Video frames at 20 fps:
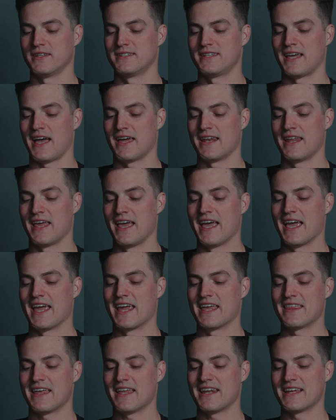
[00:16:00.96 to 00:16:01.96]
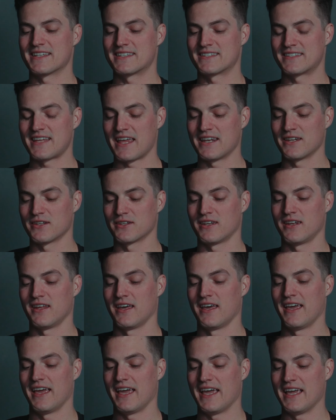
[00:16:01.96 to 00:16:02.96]
dead, he then ascended
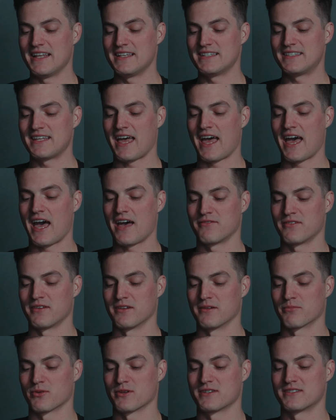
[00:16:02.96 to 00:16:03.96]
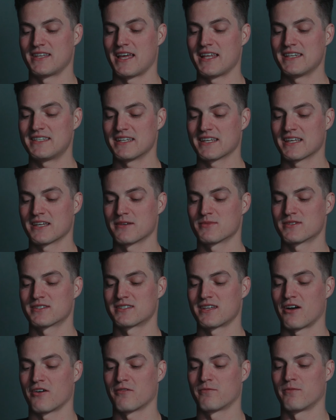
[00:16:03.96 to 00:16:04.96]
into heaven, presenting
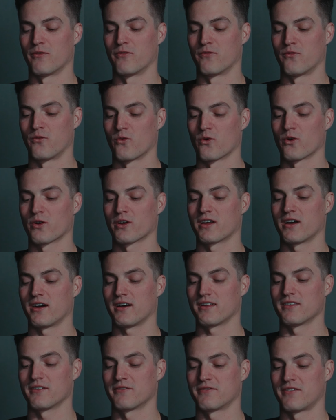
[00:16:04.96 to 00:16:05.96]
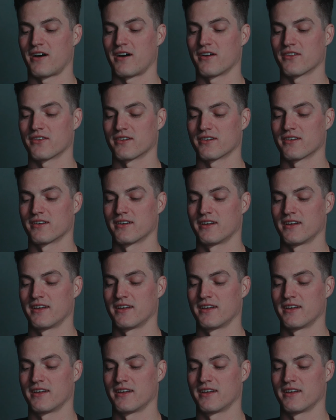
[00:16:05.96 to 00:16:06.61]
himself before God the Father.